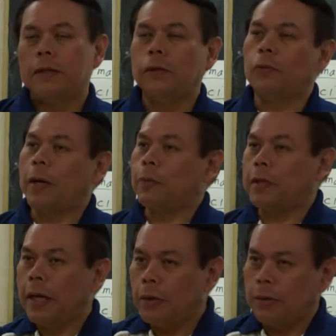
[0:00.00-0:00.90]
Your
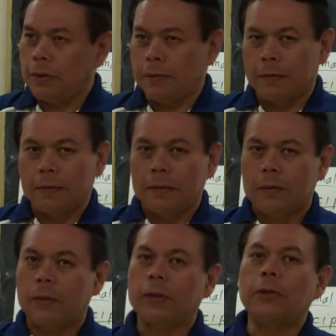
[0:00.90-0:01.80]
reputation,
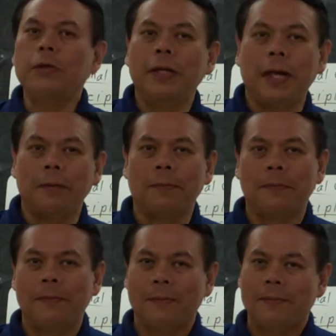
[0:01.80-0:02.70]
your good name,
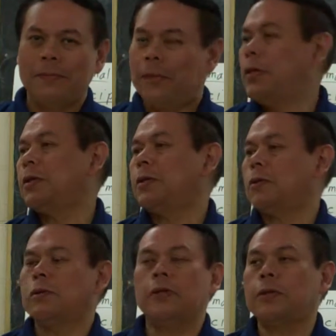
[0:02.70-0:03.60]
this
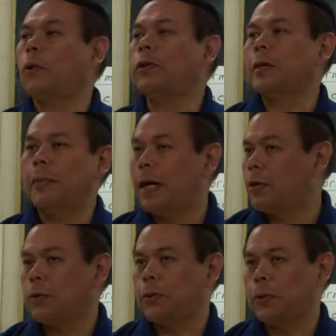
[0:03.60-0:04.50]
is all that
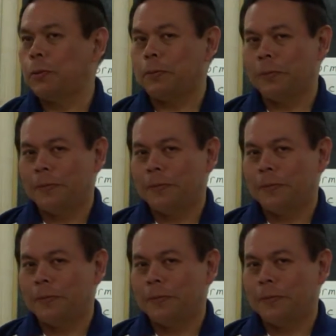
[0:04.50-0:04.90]
matters to you.